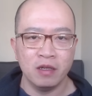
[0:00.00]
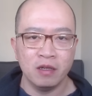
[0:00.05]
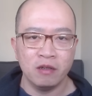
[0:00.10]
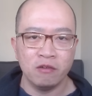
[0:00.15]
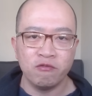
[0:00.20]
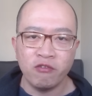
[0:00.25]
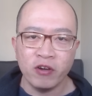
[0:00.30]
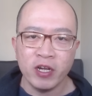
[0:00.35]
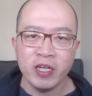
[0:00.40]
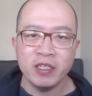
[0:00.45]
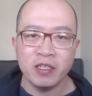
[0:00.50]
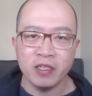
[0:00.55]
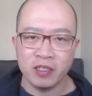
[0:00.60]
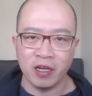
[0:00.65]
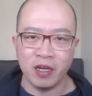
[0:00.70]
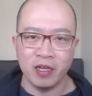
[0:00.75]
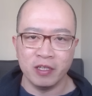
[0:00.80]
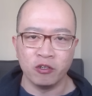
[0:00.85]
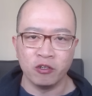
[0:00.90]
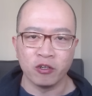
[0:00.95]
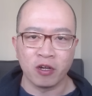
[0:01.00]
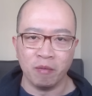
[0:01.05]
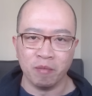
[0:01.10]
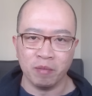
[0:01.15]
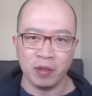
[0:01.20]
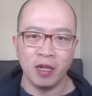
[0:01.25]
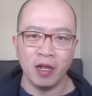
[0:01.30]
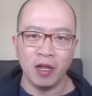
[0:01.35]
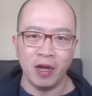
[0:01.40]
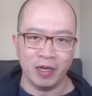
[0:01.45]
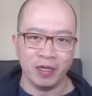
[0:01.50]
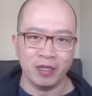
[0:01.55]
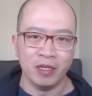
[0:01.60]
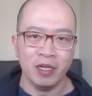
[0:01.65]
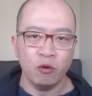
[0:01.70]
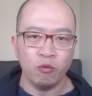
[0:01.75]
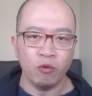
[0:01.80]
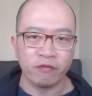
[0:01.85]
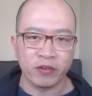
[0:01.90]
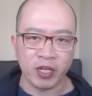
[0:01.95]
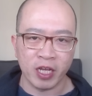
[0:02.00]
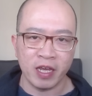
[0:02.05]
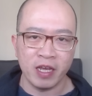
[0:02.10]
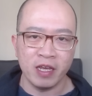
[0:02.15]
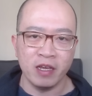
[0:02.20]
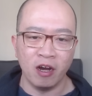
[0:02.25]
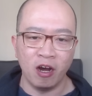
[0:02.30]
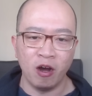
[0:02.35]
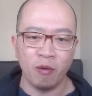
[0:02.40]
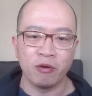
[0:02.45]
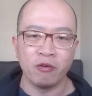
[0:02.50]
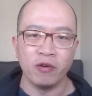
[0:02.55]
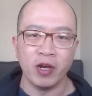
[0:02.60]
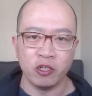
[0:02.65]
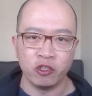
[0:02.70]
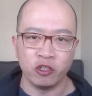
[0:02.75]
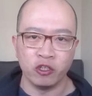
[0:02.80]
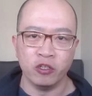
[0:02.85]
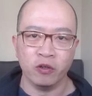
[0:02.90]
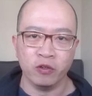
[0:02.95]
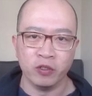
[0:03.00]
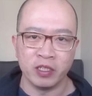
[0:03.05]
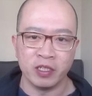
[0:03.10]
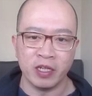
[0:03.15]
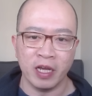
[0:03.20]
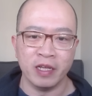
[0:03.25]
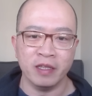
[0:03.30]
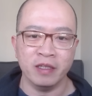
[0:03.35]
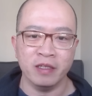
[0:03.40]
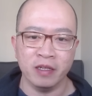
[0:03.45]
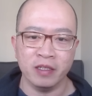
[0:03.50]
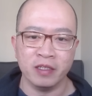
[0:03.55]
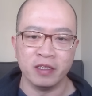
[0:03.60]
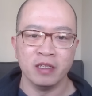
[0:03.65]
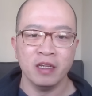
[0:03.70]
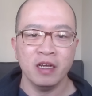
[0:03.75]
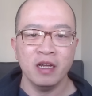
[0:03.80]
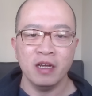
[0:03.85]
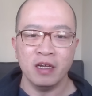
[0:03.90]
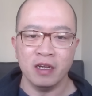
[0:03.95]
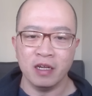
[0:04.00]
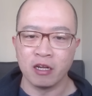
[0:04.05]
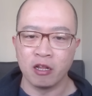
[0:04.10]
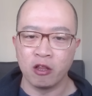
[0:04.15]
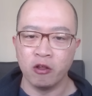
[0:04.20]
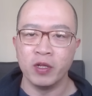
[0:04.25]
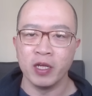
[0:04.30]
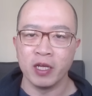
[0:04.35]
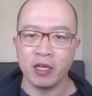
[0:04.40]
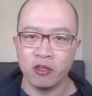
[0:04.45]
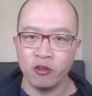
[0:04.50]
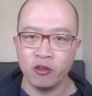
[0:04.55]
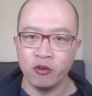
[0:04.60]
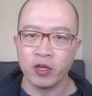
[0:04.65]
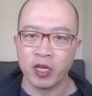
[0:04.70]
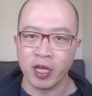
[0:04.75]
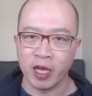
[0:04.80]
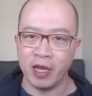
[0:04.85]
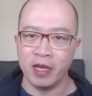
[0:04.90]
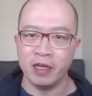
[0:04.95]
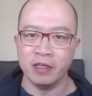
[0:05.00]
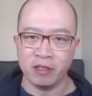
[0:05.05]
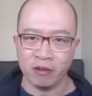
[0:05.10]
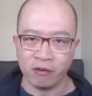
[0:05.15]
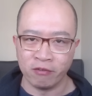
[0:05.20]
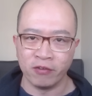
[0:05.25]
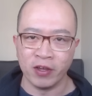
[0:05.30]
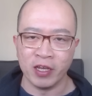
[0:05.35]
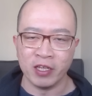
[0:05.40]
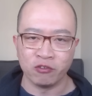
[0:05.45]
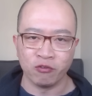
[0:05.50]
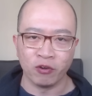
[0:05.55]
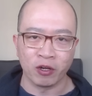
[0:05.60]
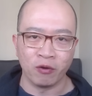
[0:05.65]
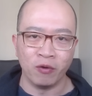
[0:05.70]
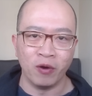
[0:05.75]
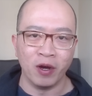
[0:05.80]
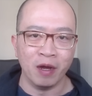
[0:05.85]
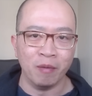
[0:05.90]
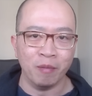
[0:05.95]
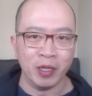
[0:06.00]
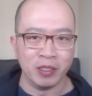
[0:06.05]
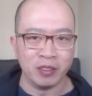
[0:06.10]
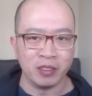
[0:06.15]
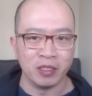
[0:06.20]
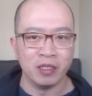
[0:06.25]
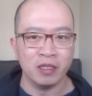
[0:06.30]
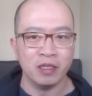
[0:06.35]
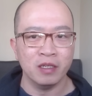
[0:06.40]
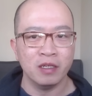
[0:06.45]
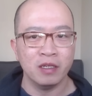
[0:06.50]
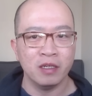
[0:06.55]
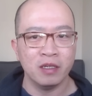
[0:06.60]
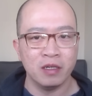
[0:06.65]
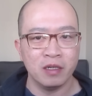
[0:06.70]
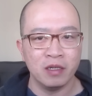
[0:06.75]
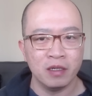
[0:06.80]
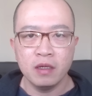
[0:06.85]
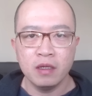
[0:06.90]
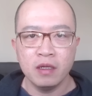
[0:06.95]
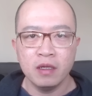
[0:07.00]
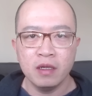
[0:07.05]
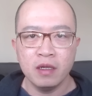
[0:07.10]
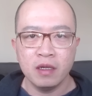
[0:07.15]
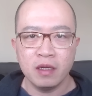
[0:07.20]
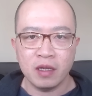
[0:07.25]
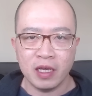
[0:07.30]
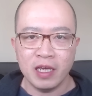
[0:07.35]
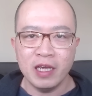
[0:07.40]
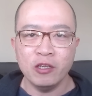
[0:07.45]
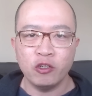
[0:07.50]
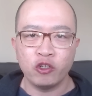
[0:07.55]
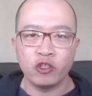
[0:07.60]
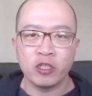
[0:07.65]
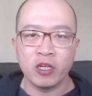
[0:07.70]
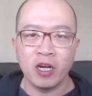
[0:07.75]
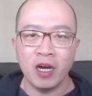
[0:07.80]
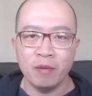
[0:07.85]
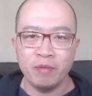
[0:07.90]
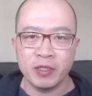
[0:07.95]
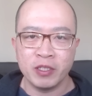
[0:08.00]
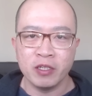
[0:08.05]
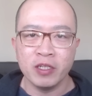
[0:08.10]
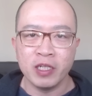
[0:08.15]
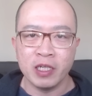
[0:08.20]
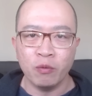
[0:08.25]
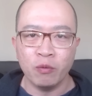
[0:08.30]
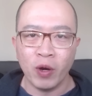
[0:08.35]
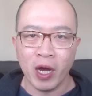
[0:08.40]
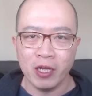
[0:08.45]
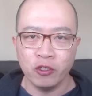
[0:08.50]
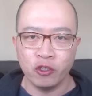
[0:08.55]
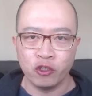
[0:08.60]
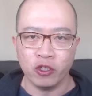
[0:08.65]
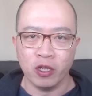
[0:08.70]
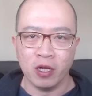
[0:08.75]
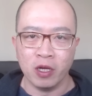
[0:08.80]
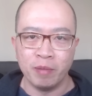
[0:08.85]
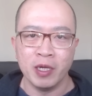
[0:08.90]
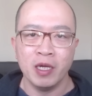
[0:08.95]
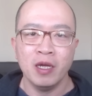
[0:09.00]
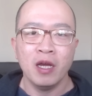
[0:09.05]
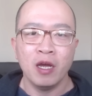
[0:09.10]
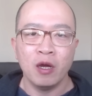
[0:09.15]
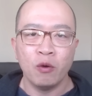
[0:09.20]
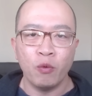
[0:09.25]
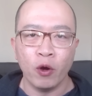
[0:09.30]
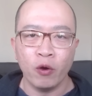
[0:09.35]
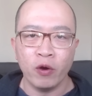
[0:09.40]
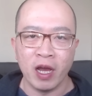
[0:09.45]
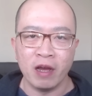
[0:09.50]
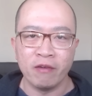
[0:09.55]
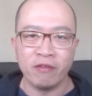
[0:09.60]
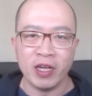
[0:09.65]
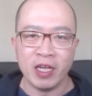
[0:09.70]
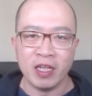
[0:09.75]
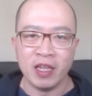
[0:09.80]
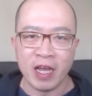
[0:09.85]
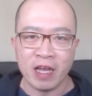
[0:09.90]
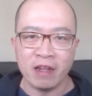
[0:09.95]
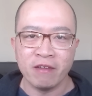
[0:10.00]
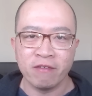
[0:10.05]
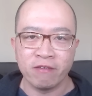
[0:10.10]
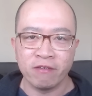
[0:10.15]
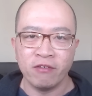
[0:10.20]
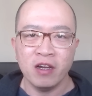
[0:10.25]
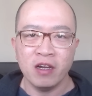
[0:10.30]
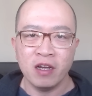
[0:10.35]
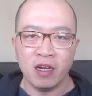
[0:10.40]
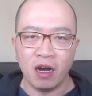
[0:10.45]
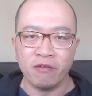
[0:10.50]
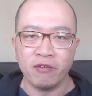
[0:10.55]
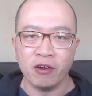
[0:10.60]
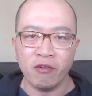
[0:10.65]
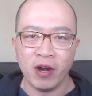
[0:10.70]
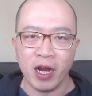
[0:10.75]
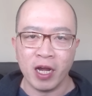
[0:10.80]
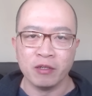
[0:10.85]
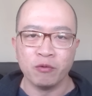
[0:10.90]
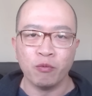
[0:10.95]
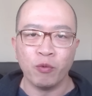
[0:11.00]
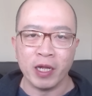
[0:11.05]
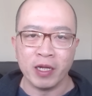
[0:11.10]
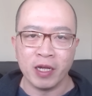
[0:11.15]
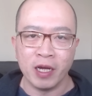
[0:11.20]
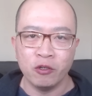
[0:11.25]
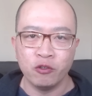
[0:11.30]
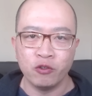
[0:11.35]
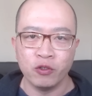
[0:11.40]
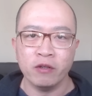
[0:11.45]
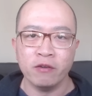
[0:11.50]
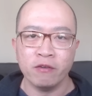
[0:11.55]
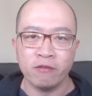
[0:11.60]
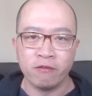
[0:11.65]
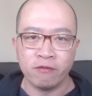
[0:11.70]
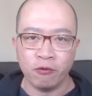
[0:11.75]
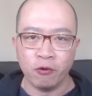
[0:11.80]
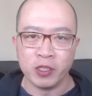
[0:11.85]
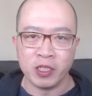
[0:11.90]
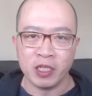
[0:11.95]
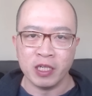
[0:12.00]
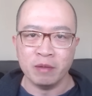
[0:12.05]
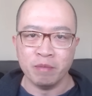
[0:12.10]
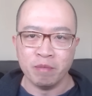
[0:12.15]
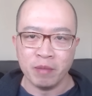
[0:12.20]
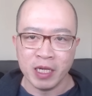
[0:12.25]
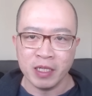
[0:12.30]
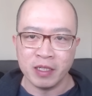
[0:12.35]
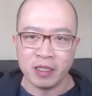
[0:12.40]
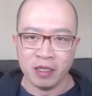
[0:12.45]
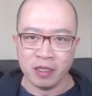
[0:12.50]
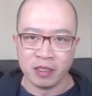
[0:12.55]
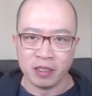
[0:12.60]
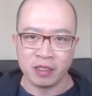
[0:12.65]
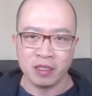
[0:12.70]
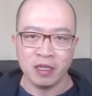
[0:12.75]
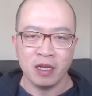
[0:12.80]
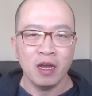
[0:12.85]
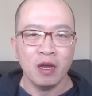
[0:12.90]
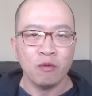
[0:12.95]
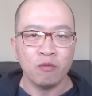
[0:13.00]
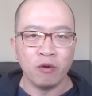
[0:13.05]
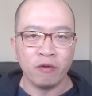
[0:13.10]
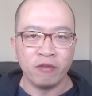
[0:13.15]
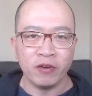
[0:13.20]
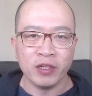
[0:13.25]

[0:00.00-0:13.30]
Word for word: redesigned to comply with key operational standards, including UK defence requirements. Each Type 31 ship will have a length of around 140 metres, with a